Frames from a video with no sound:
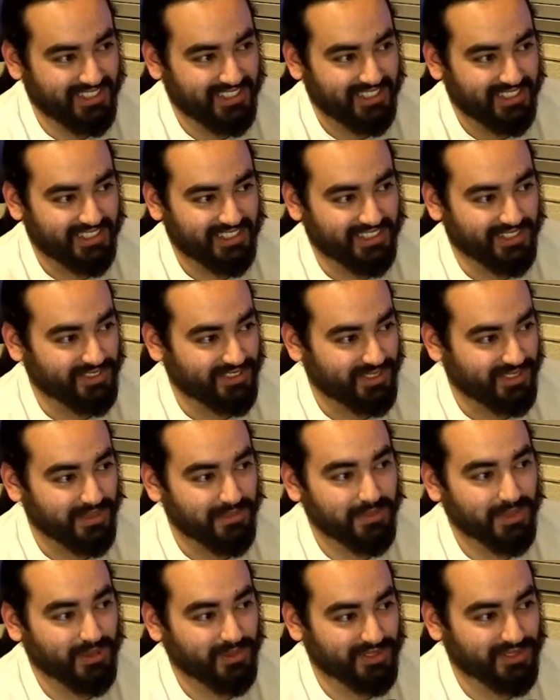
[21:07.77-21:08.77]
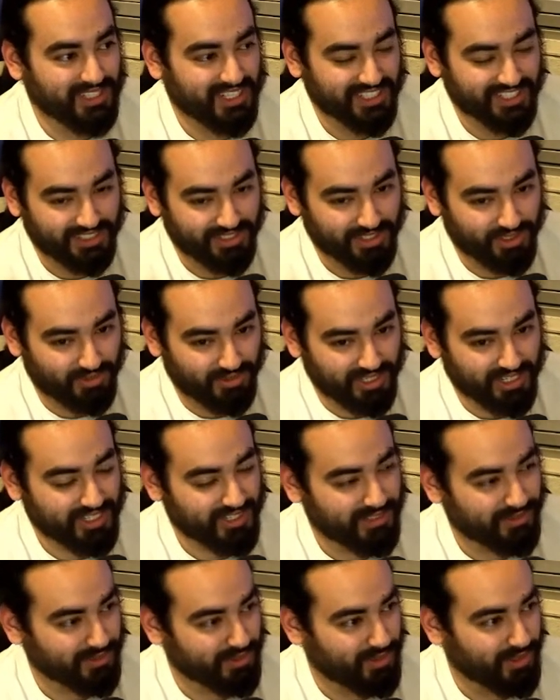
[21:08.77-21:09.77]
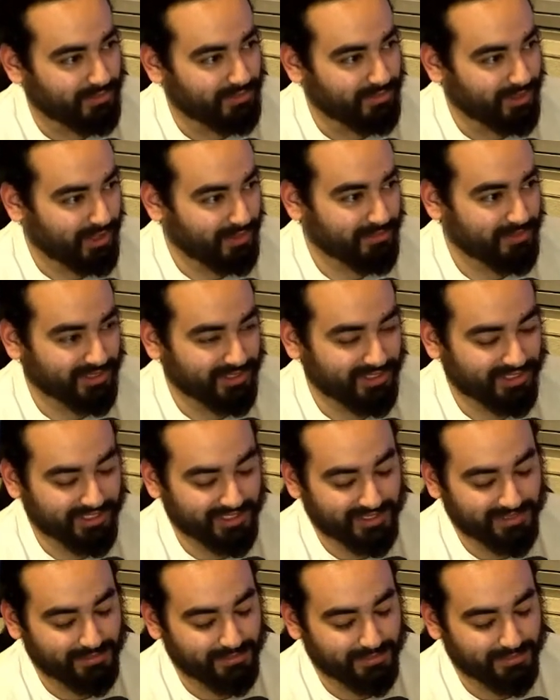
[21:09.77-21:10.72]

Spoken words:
CM Punk was actually in the right. He was quite popular.